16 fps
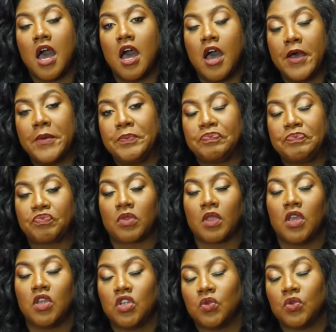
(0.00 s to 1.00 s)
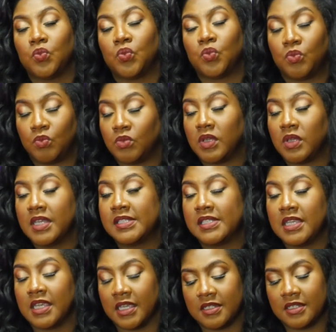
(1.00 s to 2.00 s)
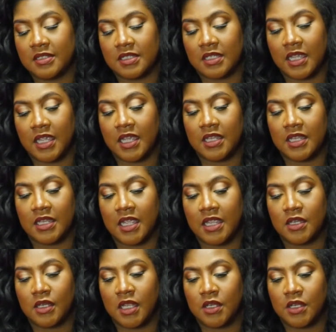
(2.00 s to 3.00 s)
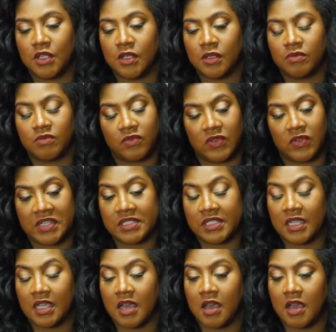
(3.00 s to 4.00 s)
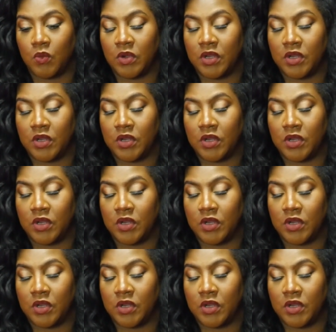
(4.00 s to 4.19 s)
Um, it's the end, and and and you're facing God.